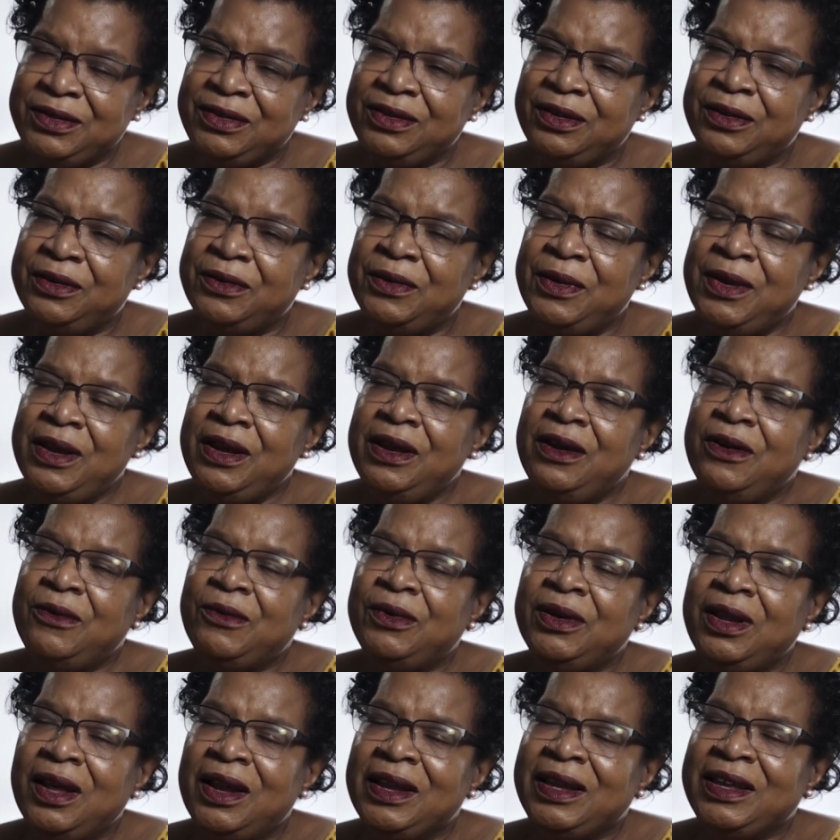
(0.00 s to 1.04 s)
So
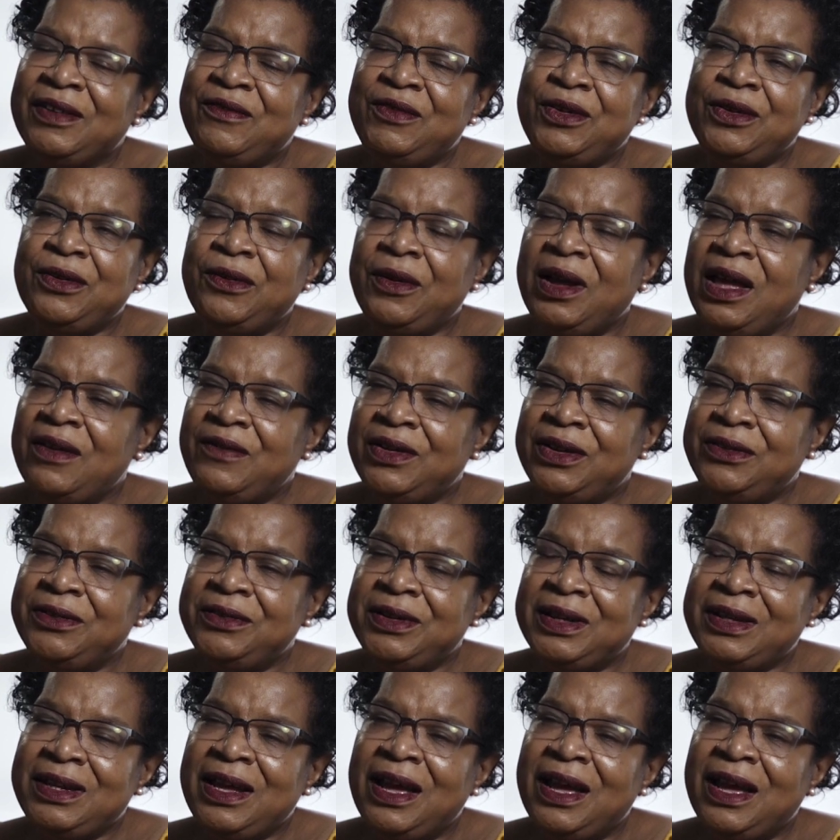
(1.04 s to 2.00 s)
we're like, if you don't have internet